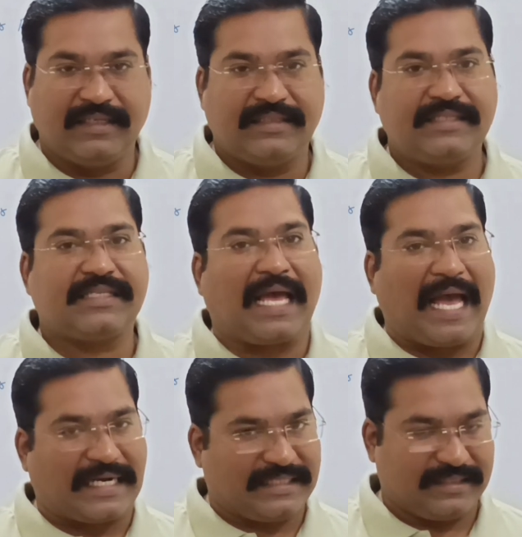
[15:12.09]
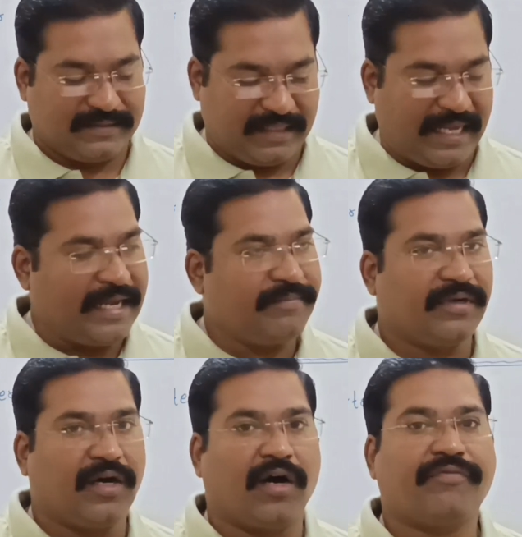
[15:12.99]
This act
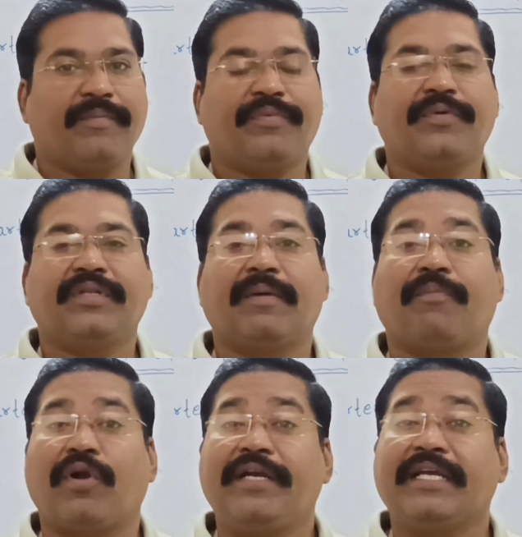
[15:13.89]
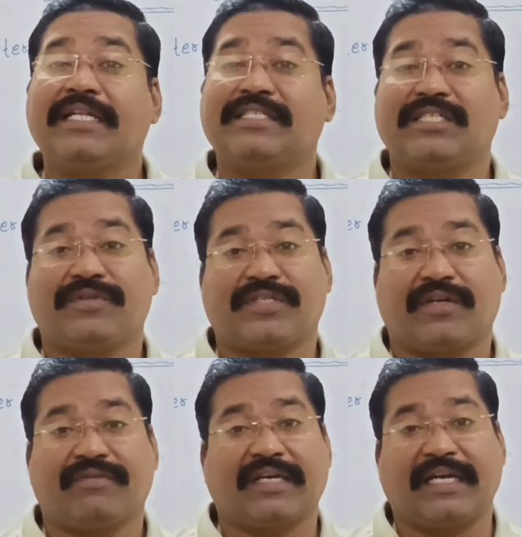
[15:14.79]
aimed of improving the political situation
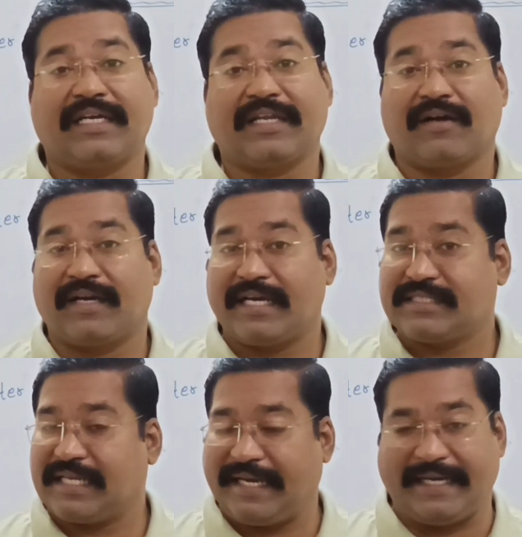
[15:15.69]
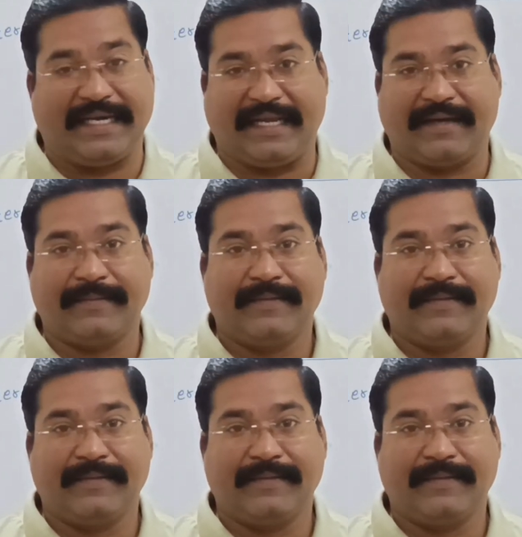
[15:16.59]
of the country called as India,